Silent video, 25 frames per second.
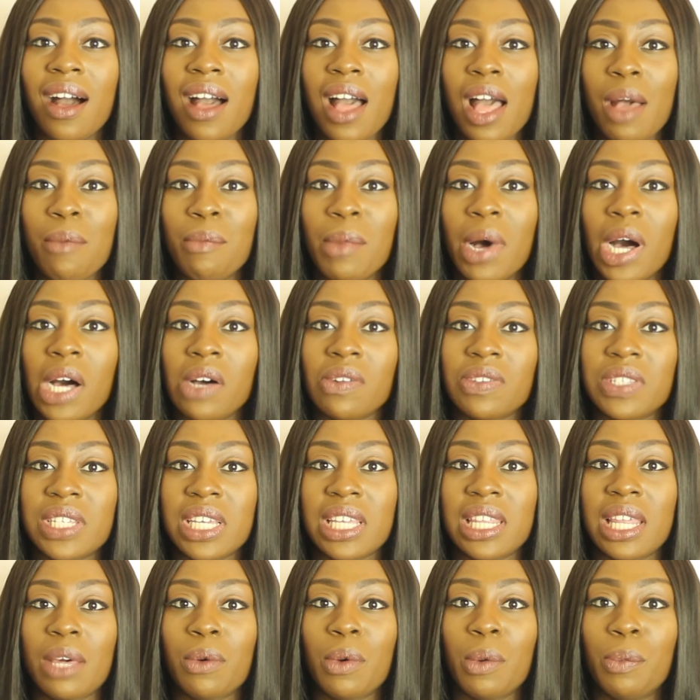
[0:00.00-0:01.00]
um,
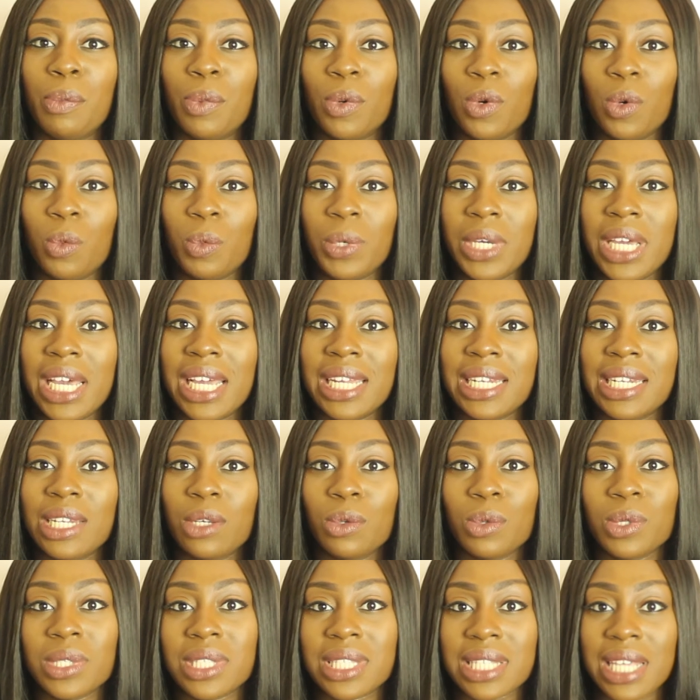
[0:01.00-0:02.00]
after they were born, we had
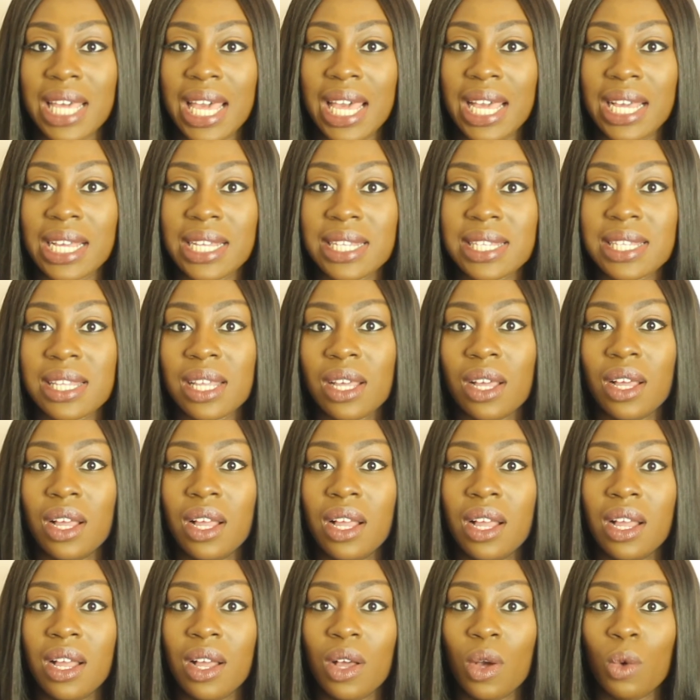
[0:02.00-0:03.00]
little scares,
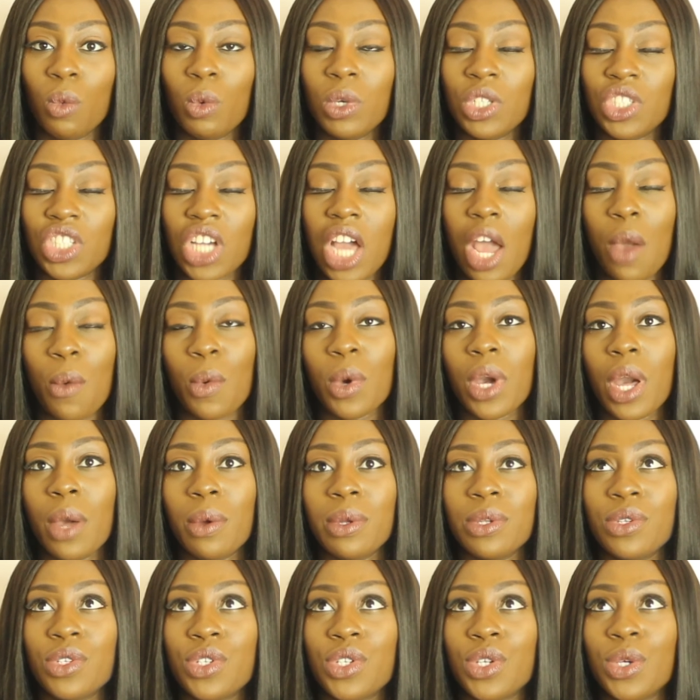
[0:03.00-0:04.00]
which I will go
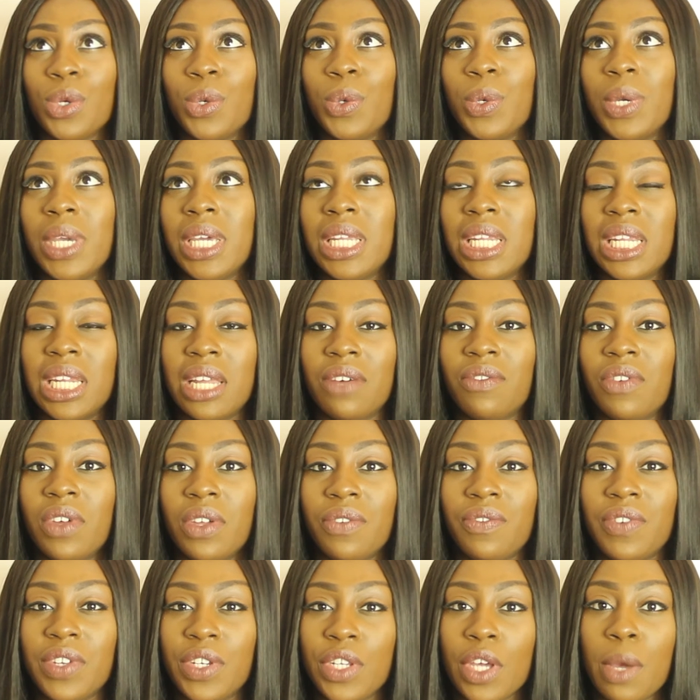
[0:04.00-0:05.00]
into in
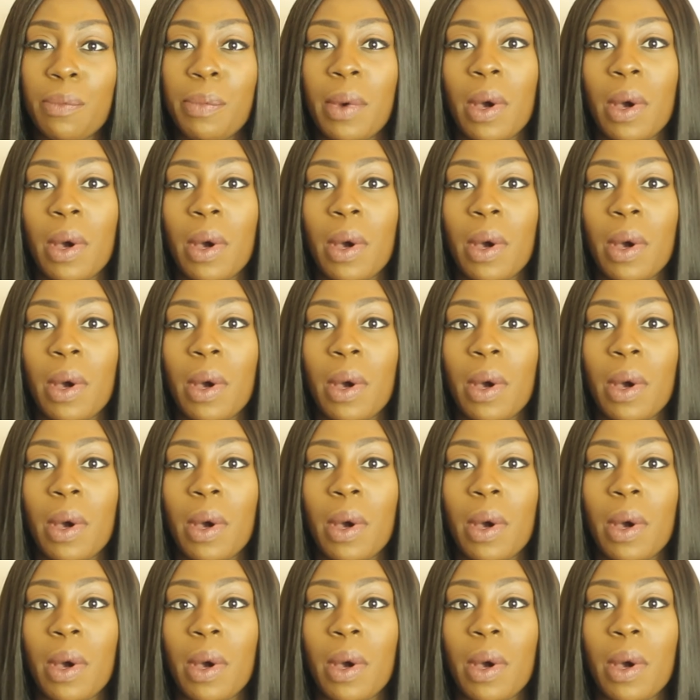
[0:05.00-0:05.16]
another video.